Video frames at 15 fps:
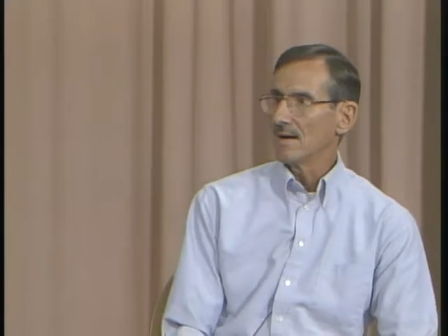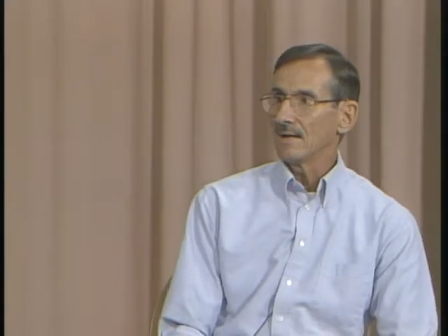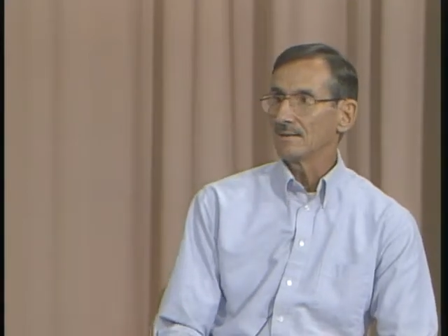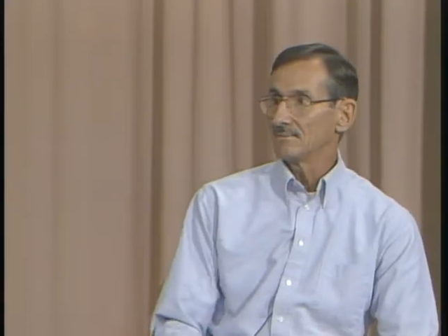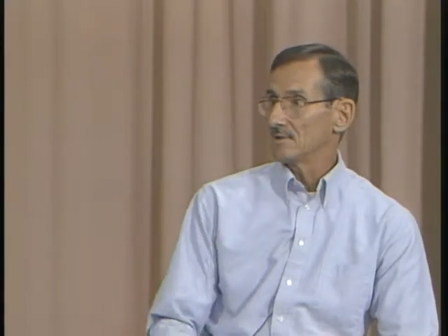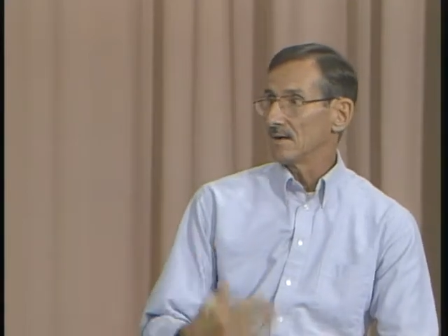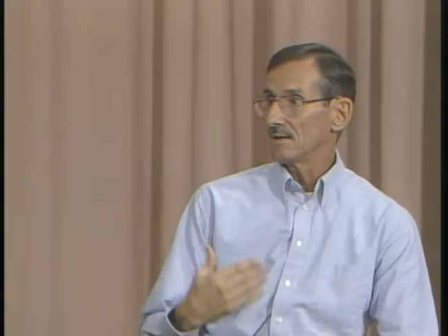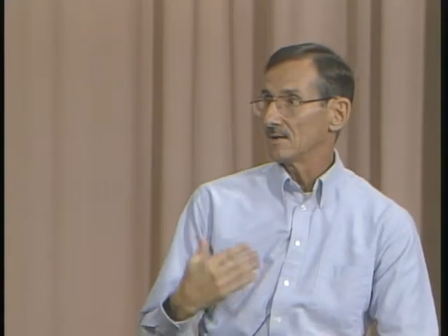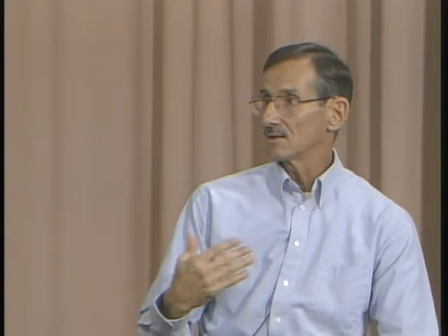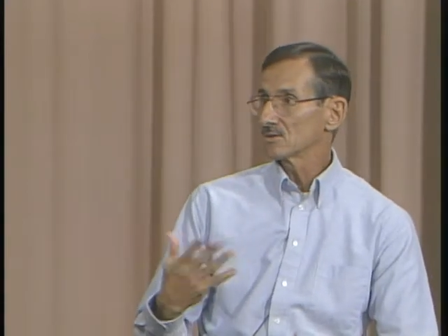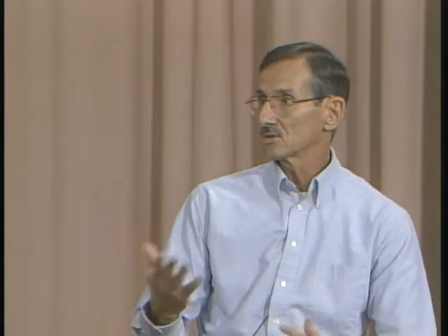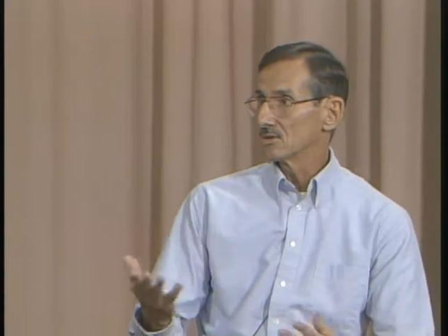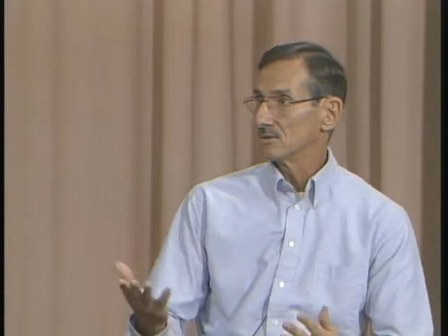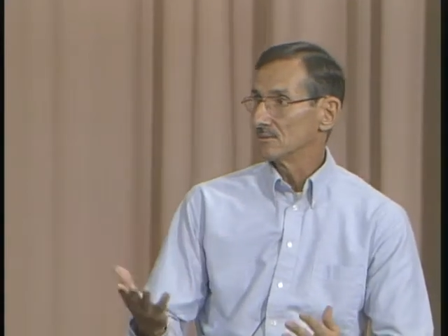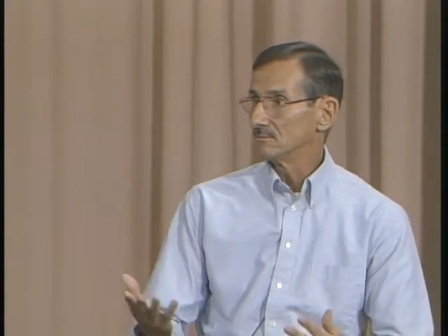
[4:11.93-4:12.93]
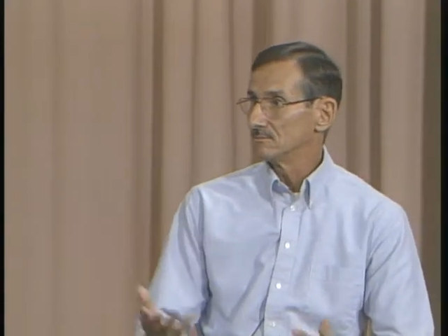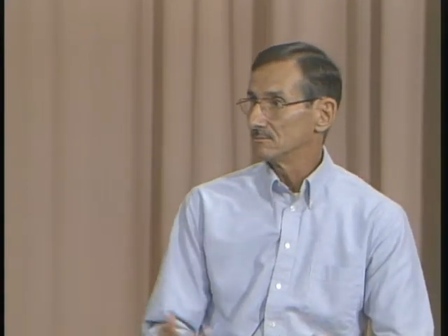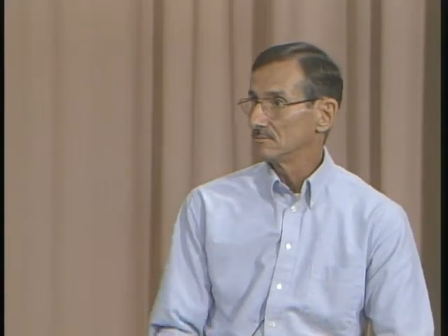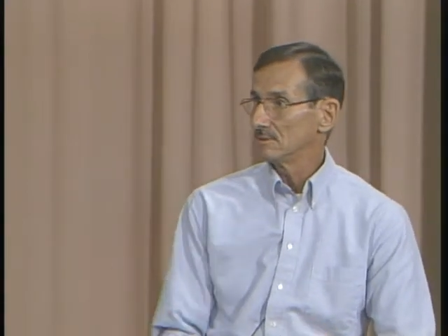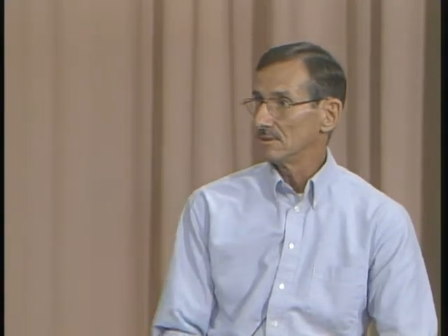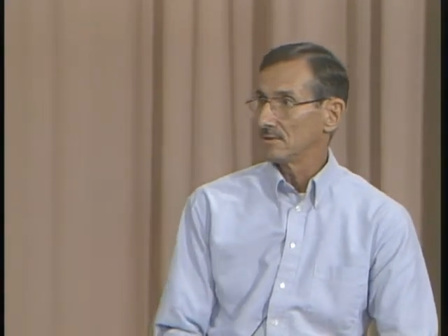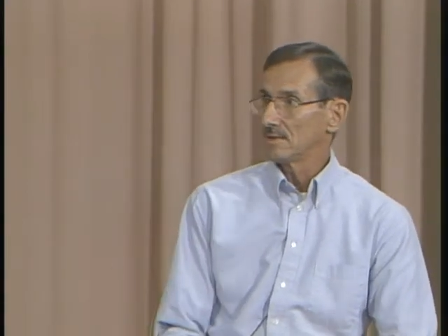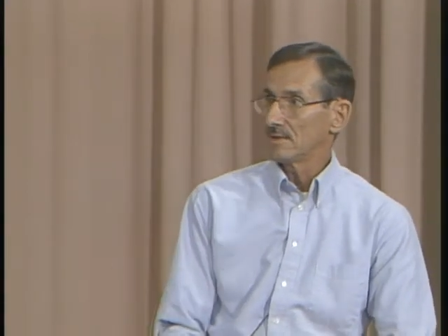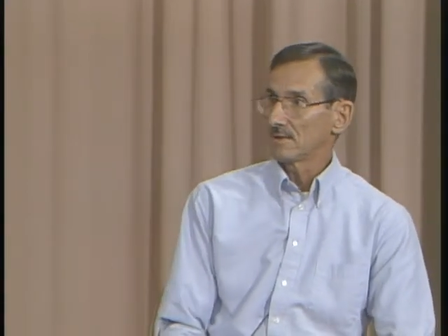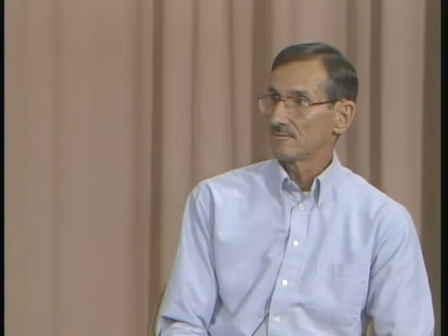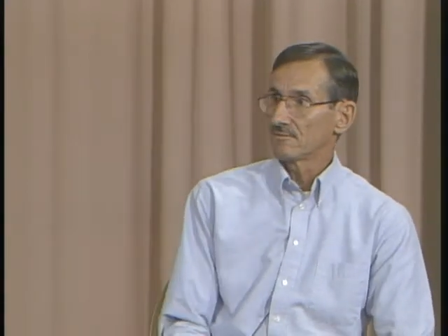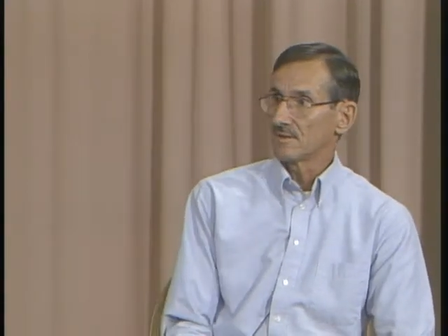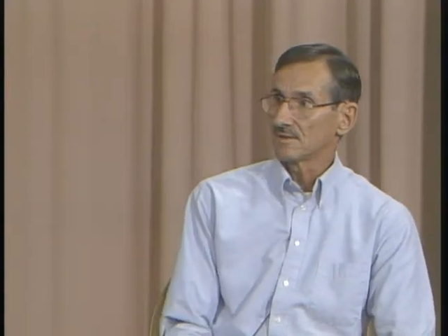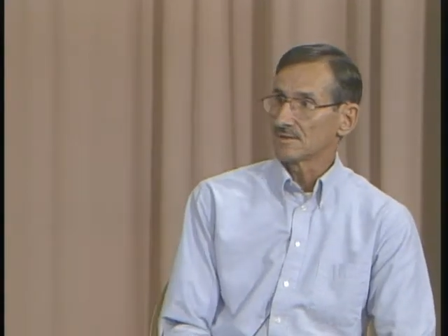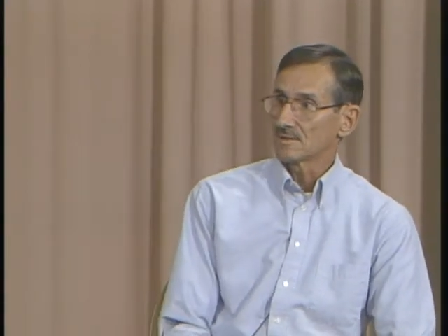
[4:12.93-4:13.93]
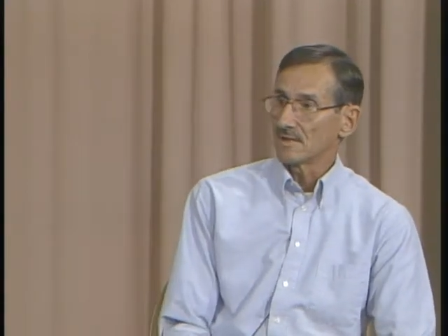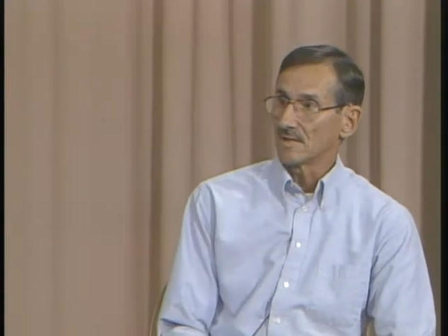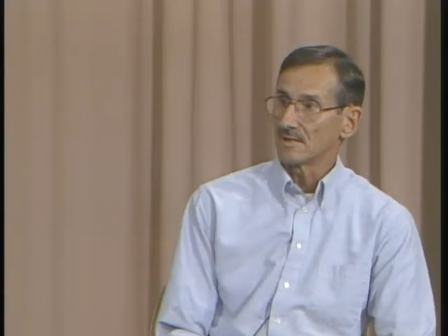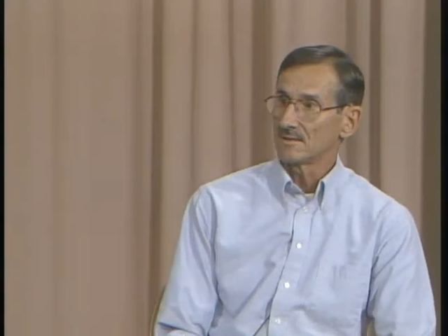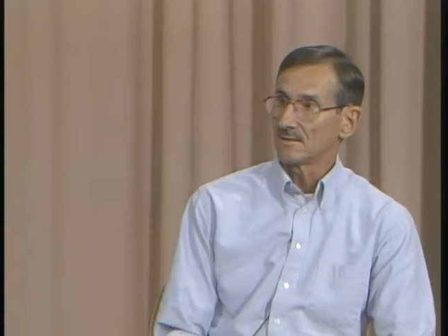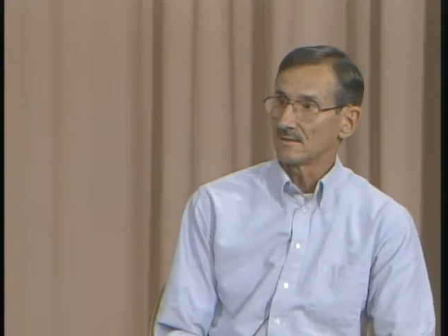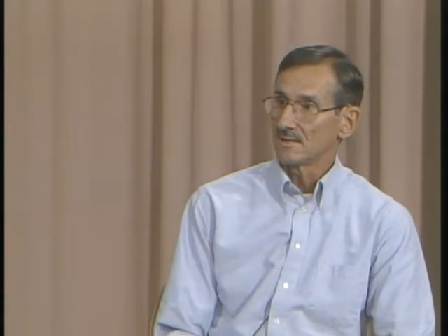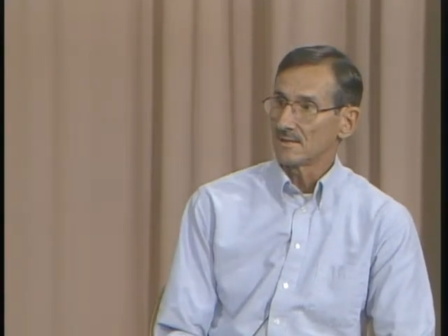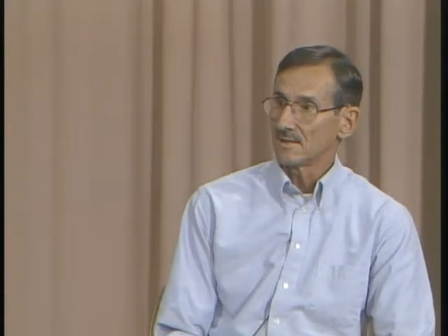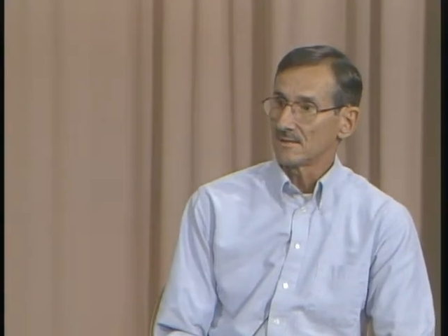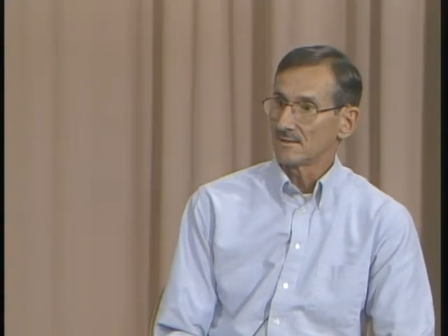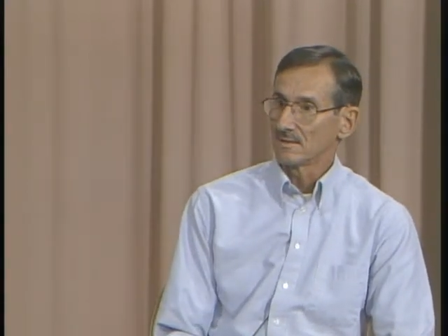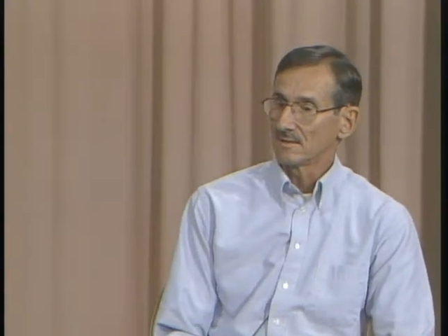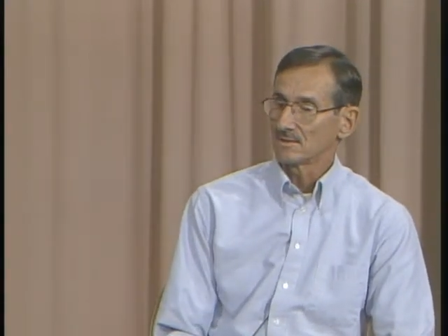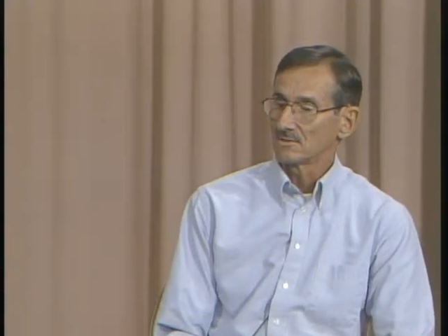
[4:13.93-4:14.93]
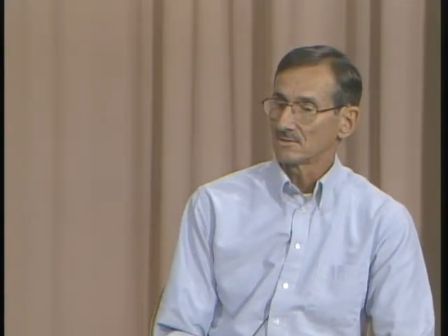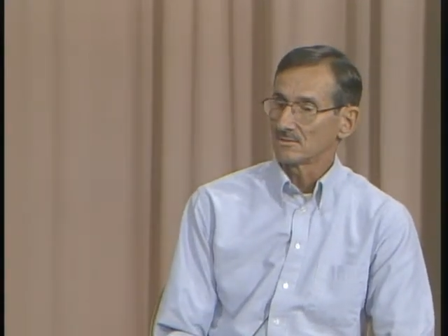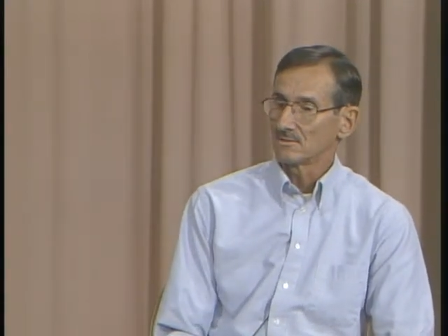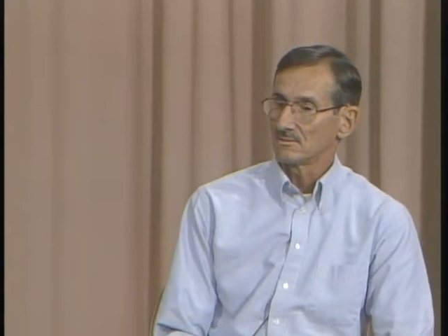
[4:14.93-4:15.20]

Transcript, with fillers: I I also you know have things that I'd I'd like to.